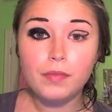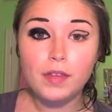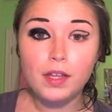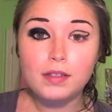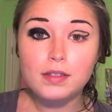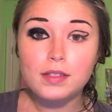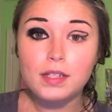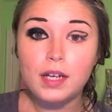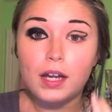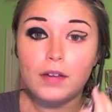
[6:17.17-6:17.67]

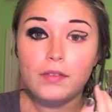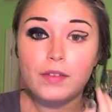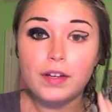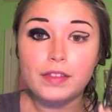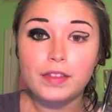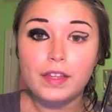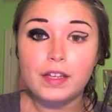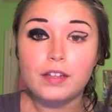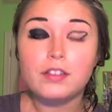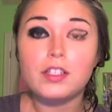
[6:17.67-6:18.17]
So now I've
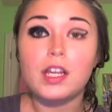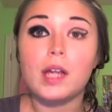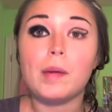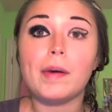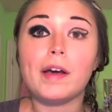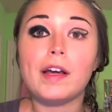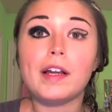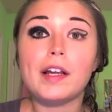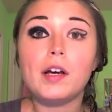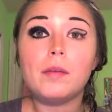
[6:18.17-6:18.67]
got that shape.
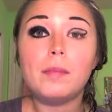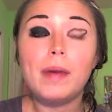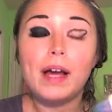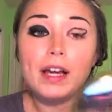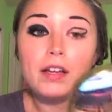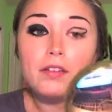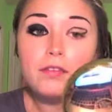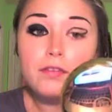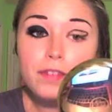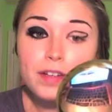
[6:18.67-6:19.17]
I'm going to go
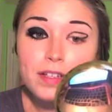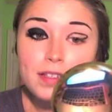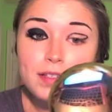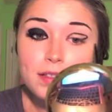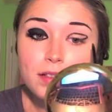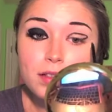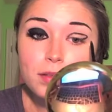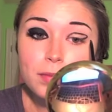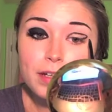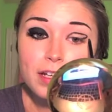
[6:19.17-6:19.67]
back and fix
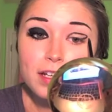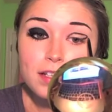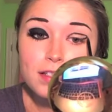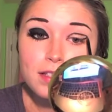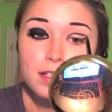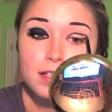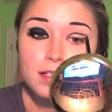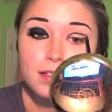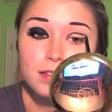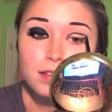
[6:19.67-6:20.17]
a little bit because
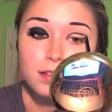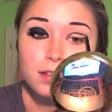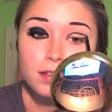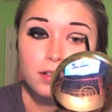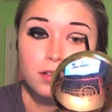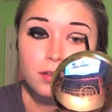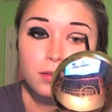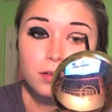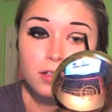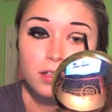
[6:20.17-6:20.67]
it is a
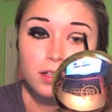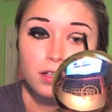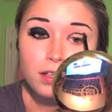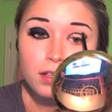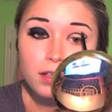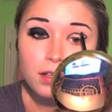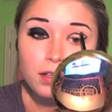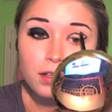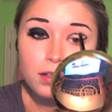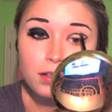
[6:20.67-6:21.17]
little
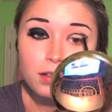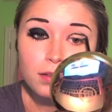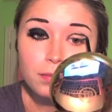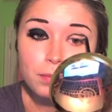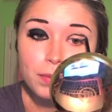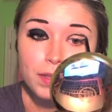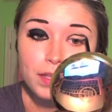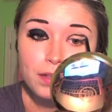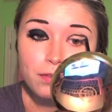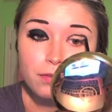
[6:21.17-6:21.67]

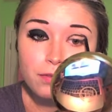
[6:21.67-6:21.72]
bit